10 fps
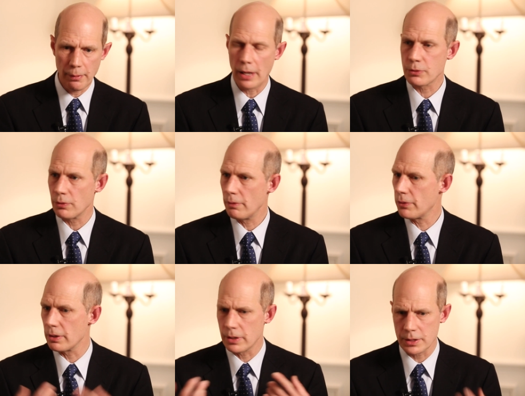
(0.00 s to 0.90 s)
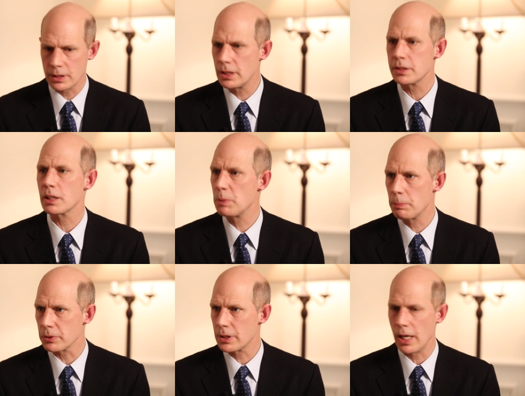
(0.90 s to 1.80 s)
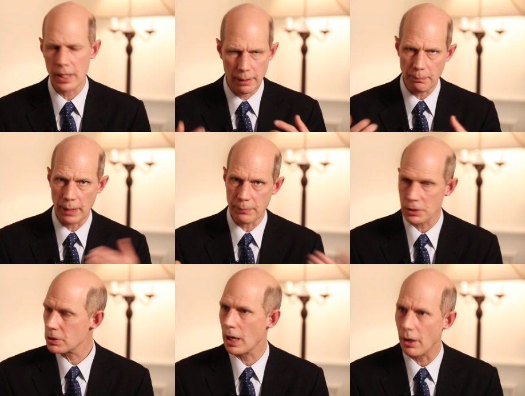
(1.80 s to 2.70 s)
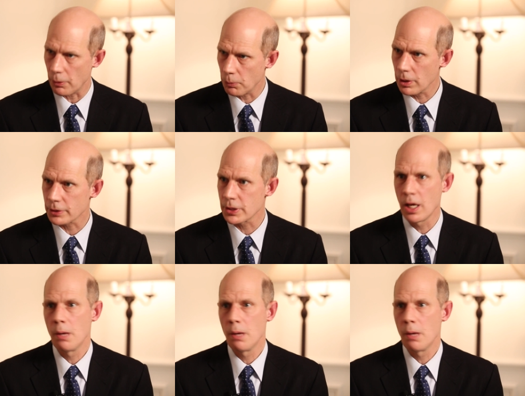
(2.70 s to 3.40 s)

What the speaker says: as the statistic people say, and I'm not sure how it works,